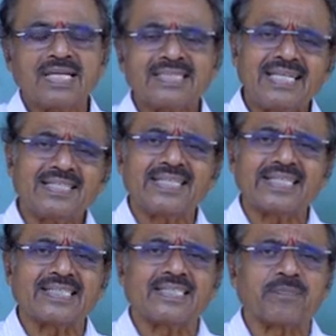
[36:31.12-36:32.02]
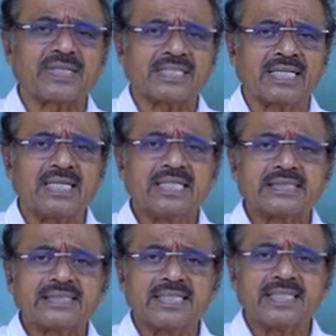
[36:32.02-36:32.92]
Then they decreased the
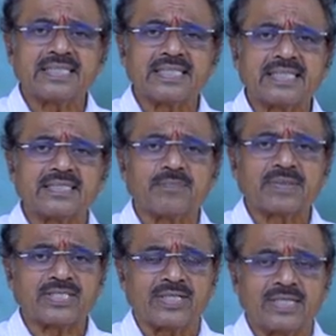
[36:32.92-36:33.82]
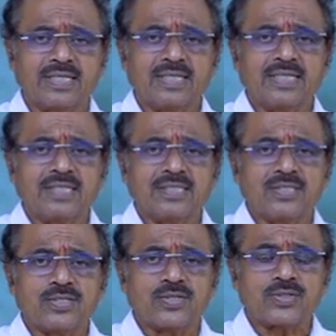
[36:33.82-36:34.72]
pressure.
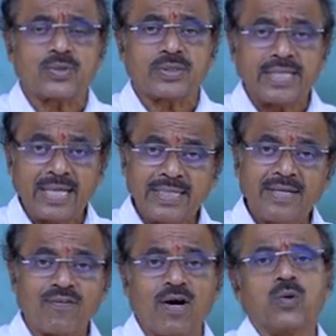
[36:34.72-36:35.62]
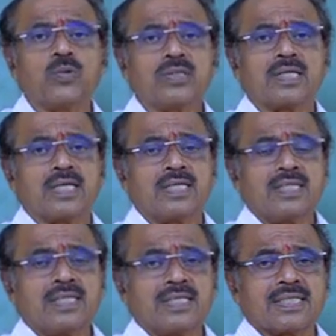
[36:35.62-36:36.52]
So then they found
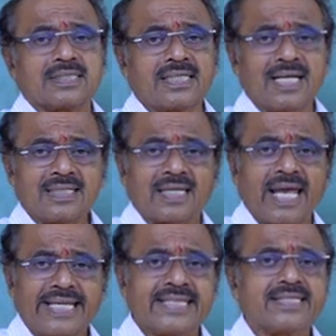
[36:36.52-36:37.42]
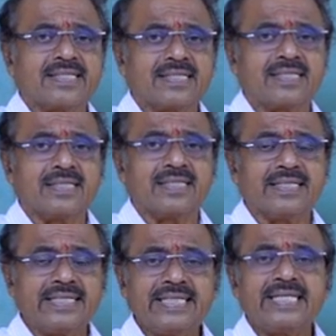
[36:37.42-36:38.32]
that light
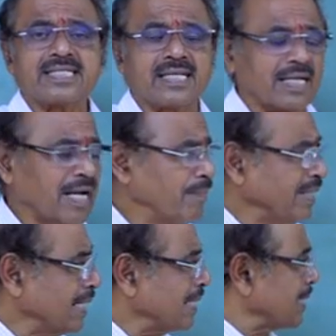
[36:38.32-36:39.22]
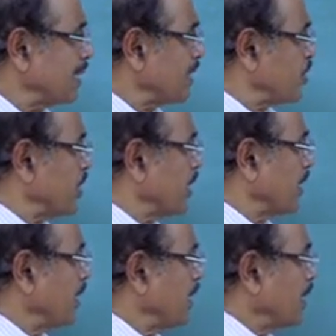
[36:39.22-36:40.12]
is coming and touching